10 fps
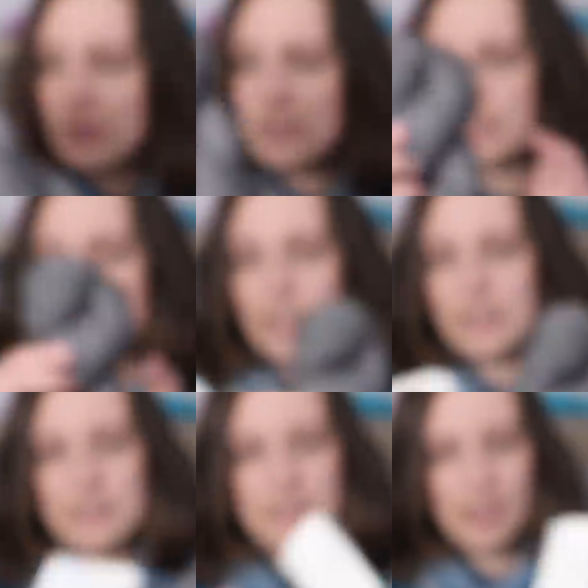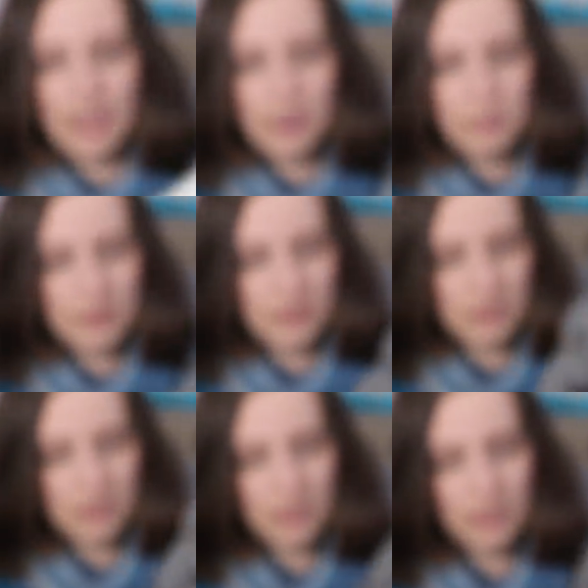one is exactly the same
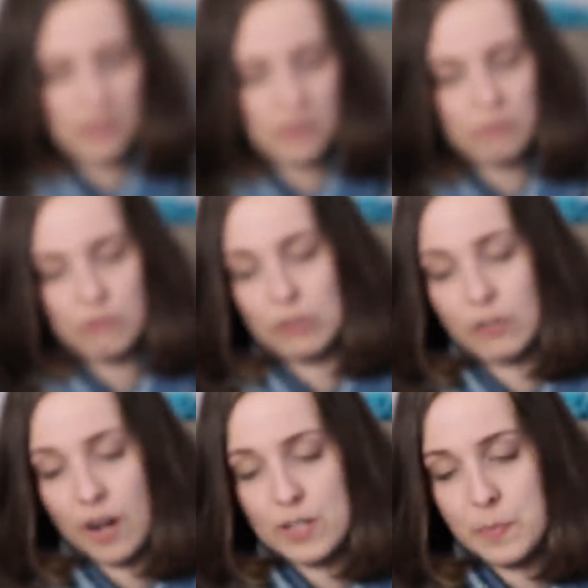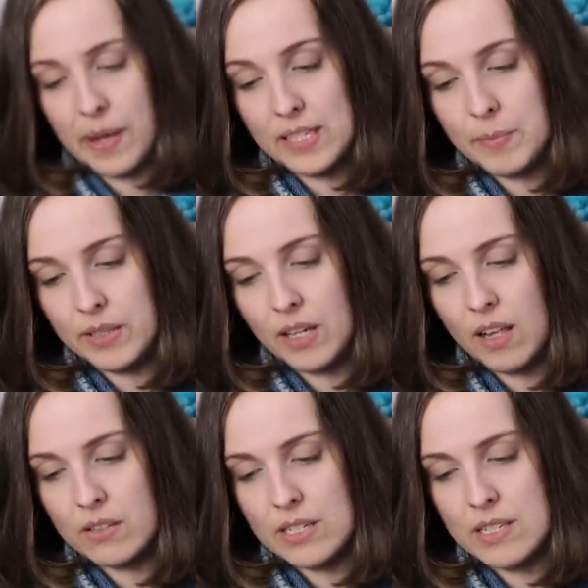in regards base, but the
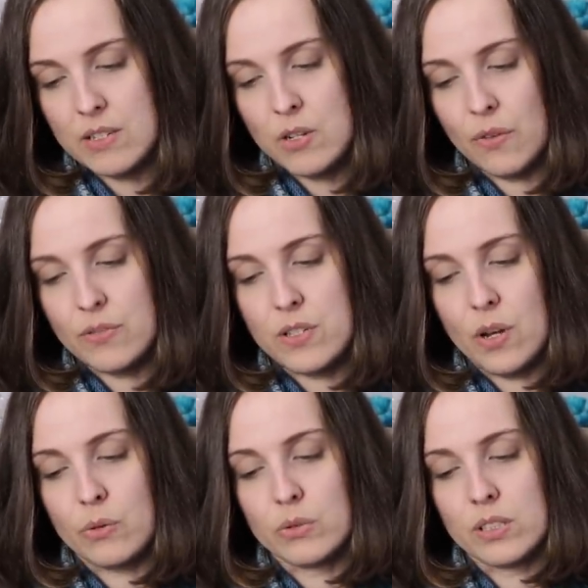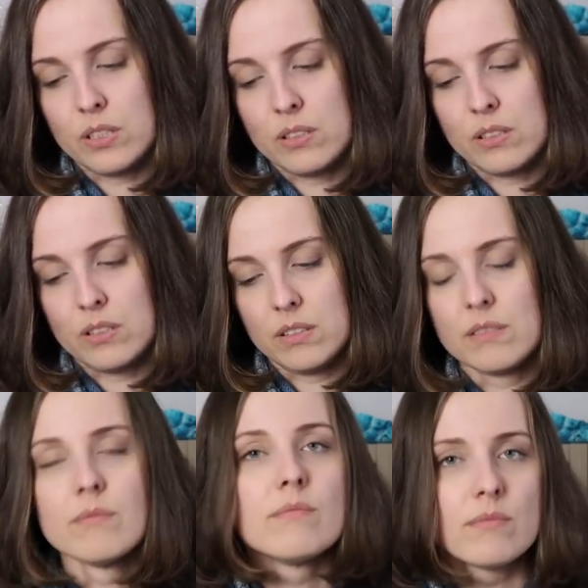color is dove stone.
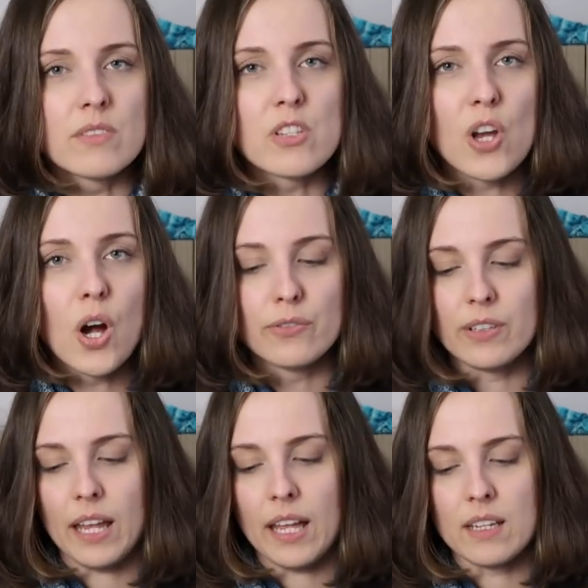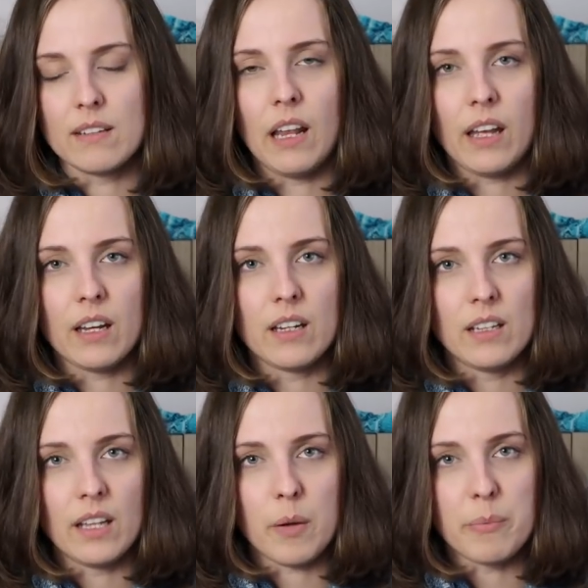Dove, like a like a
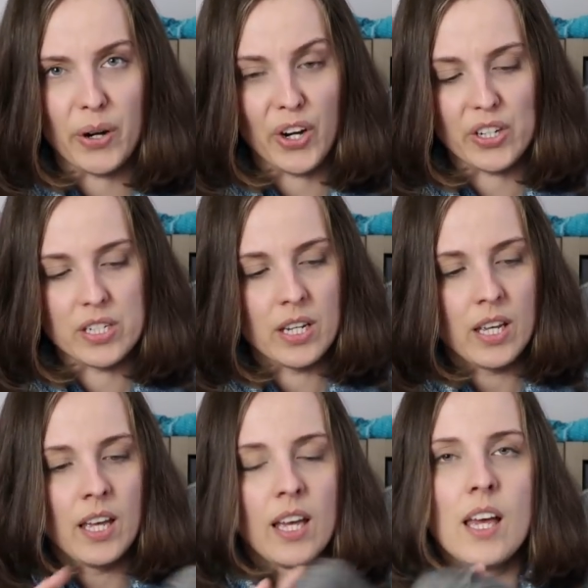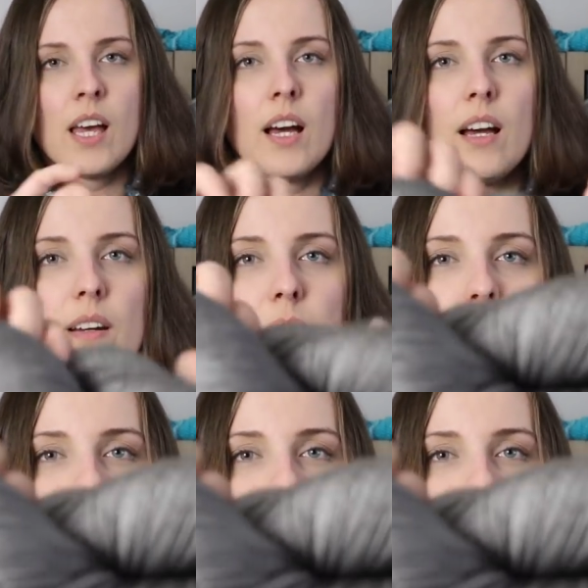like a bird. Ah.